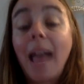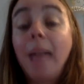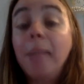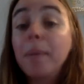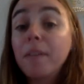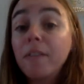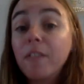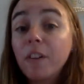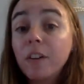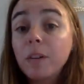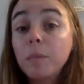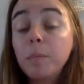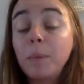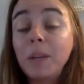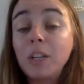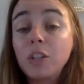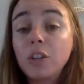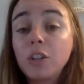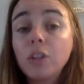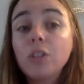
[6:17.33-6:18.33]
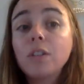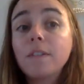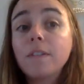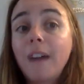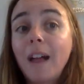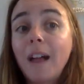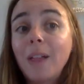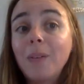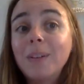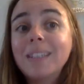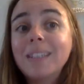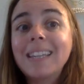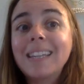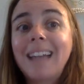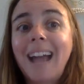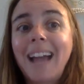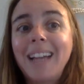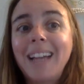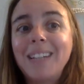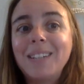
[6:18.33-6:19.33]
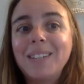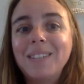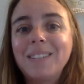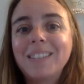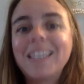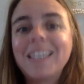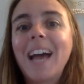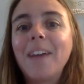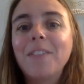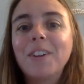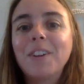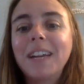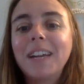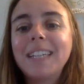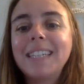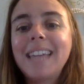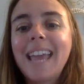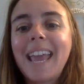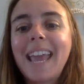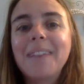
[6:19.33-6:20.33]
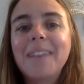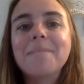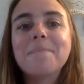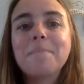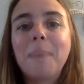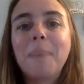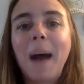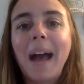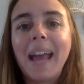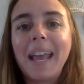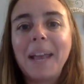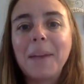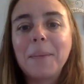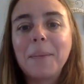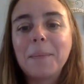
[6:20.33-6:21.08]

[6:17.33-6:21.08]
And be, for, be sure to follow us on iTunes. Have a great day. Bye.